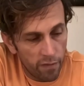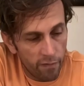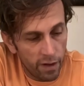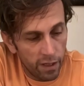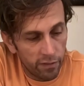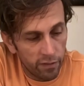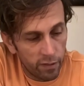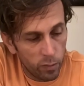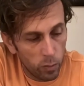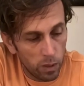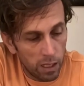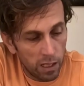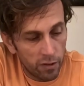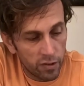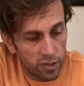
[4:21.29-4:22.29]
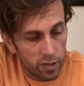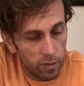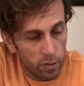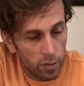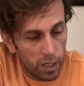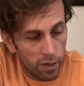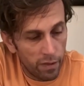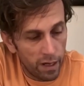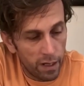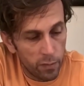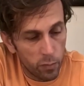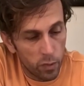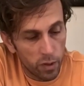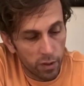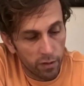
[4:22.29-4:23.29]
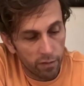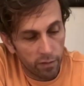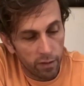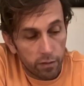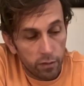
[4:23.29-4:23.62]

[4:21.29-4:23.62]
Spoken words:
Vest tool. I'll show you how that works.